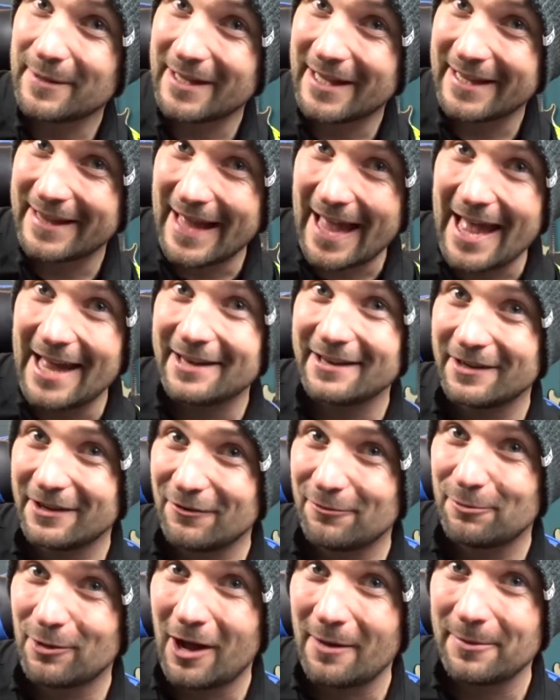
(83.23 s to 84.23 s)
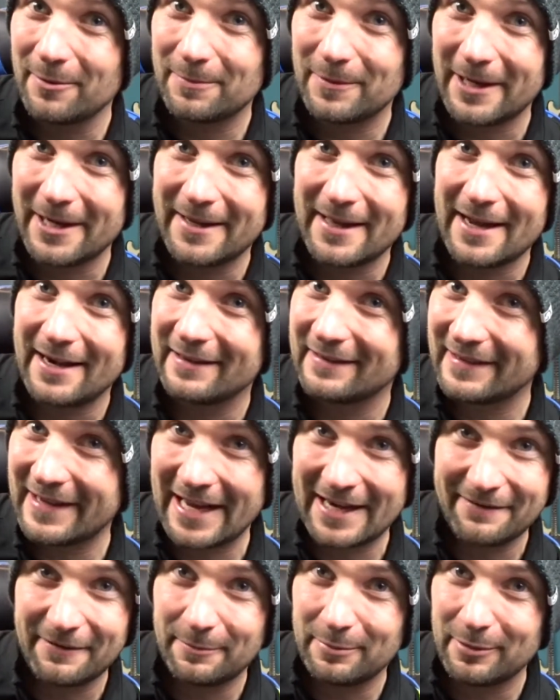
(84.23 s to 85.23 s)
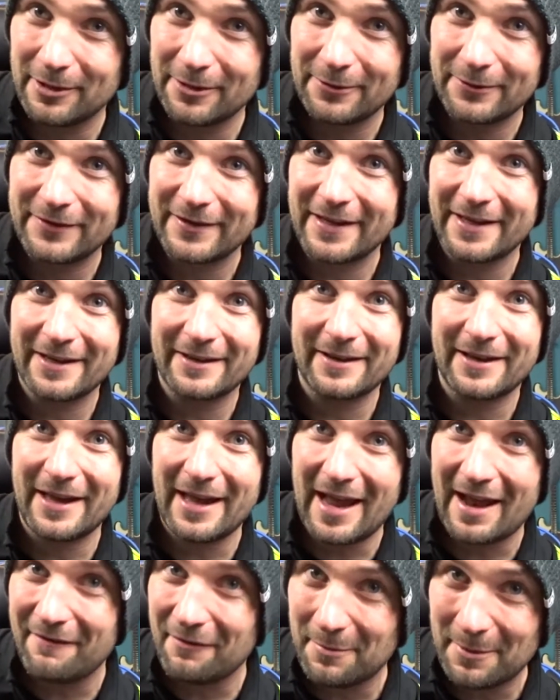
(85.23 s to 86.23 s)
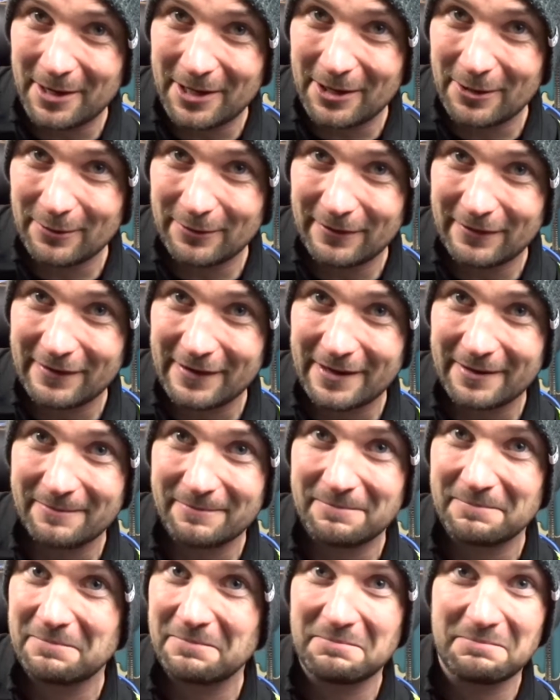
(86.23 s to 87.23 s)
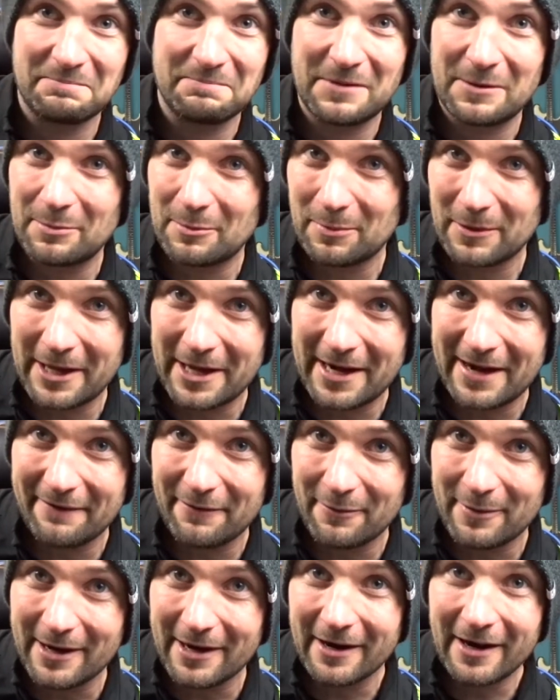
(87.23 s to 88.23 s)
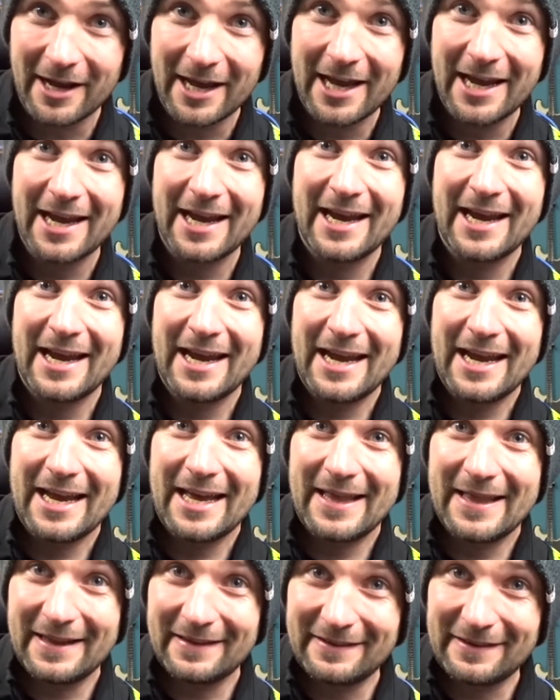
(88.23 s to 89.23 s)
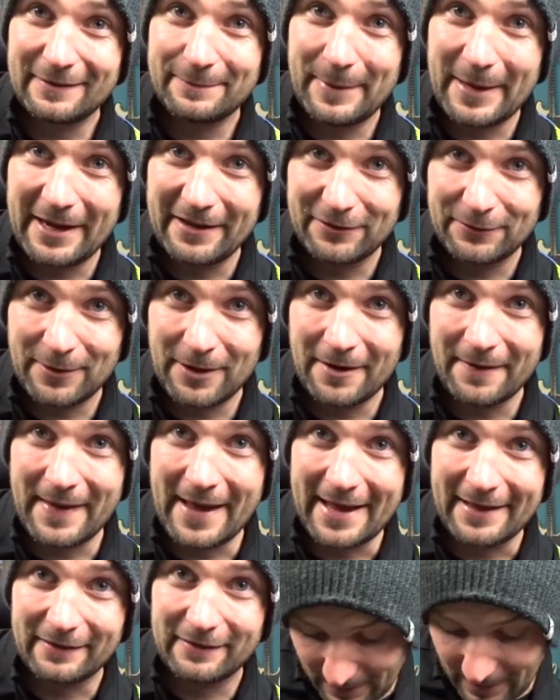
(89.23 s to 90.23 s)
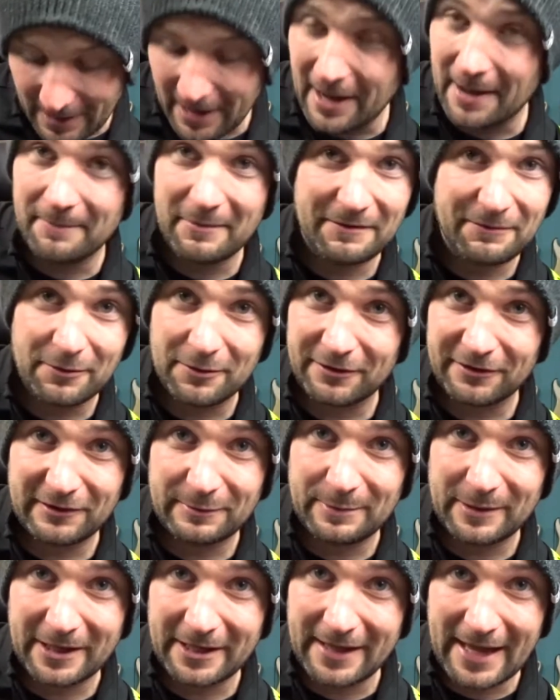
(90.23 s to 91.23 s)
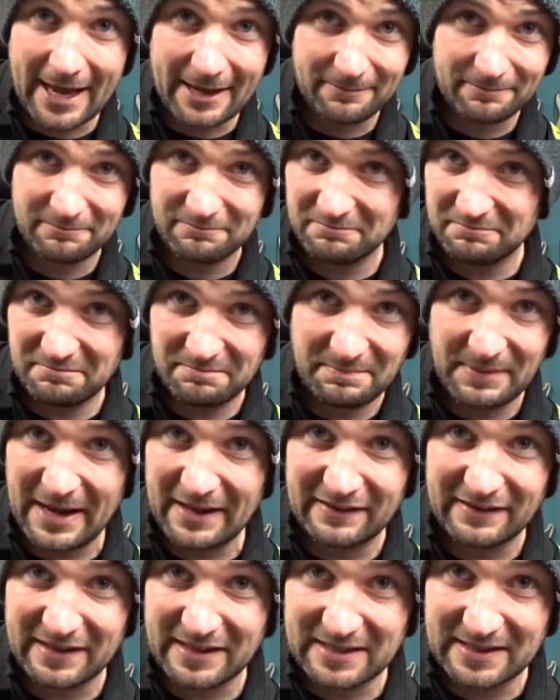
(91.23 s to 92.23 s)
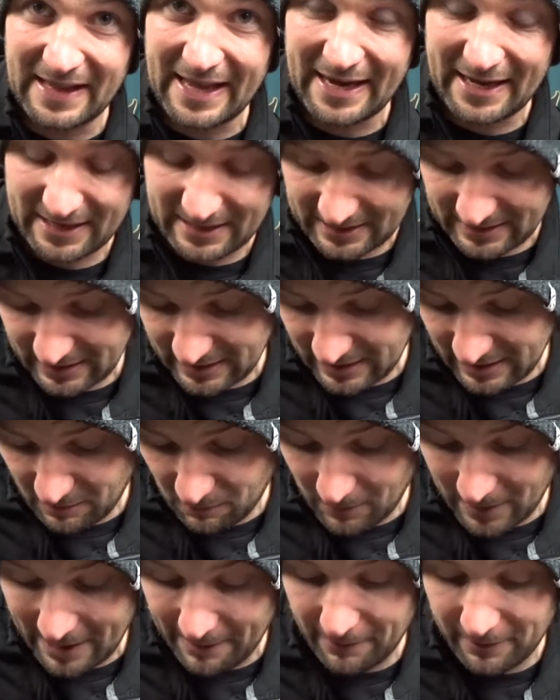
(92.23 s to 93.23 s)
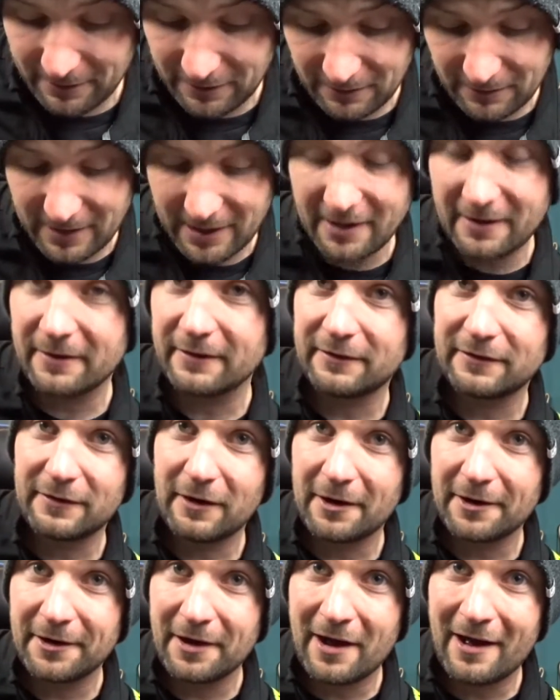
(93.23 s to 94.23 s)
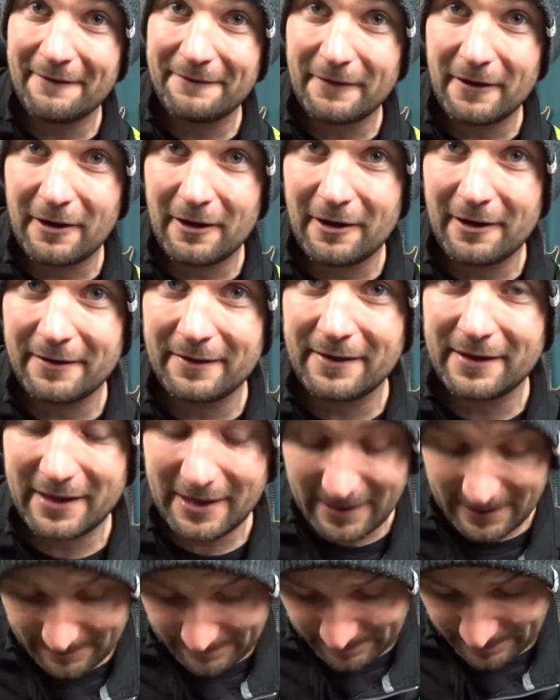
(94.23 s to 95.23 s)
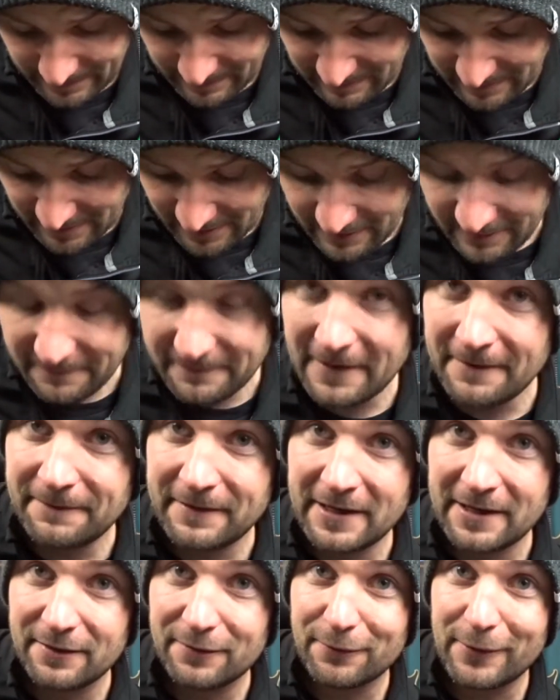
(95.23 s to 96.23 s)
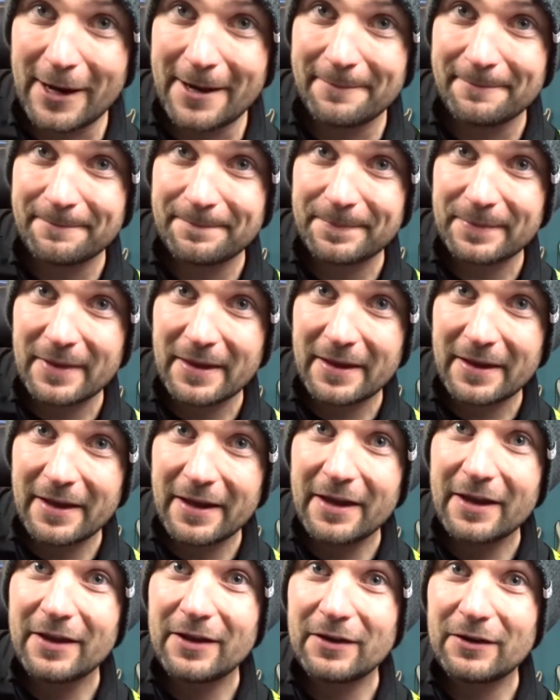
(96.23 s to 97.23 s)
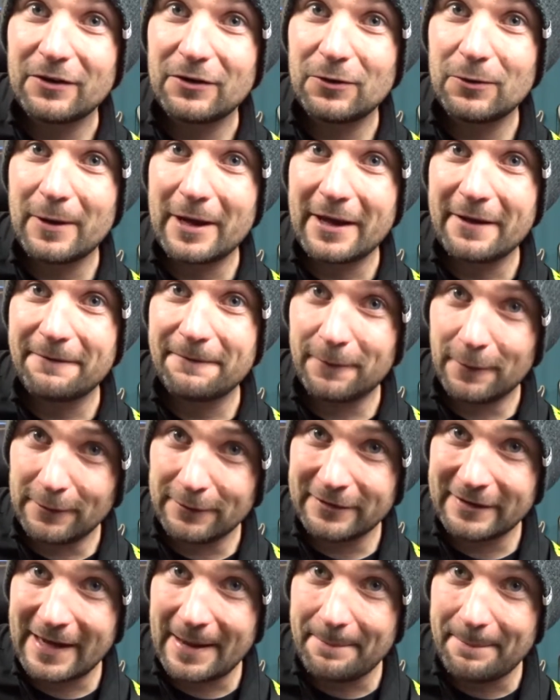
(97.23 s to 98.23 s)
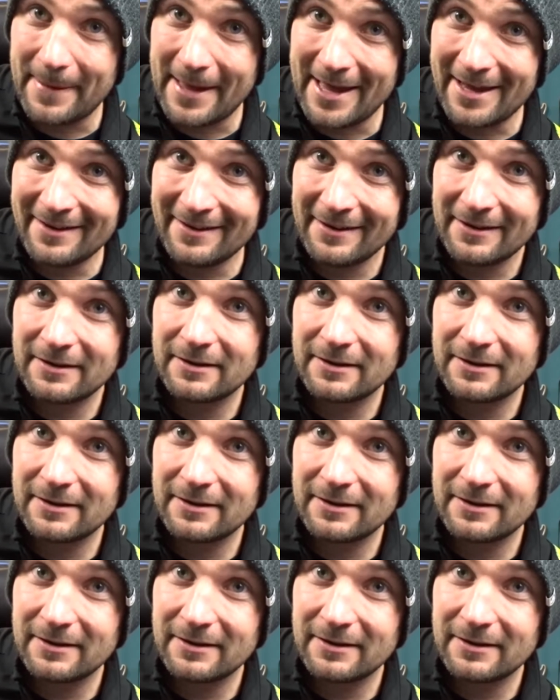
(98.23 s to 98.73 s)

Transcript: that, you've probably played that. It's kind of a blues thing. Everybody uses it. People play it everywhere. This is based around that. If you're just to play that basic lick, what I would do here is starting off on the 15th fret, do a full step bend,